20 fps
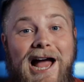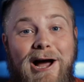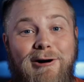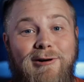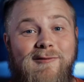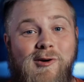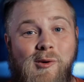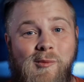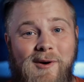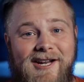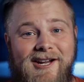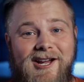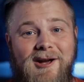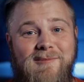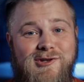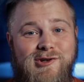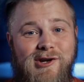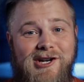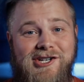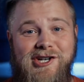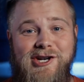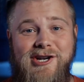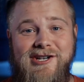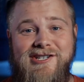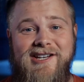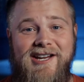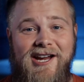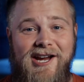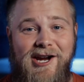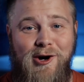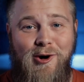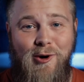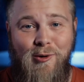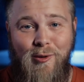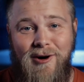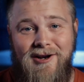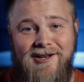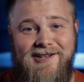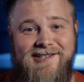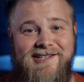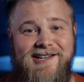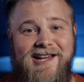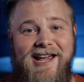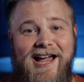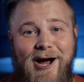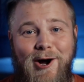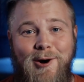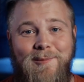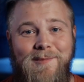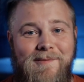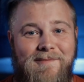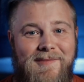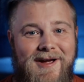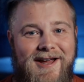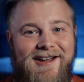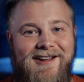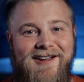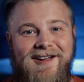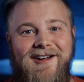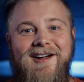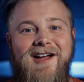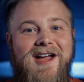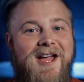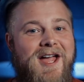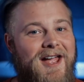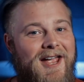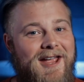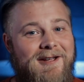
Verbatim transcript: However, when it comes to actually using a quality album maker,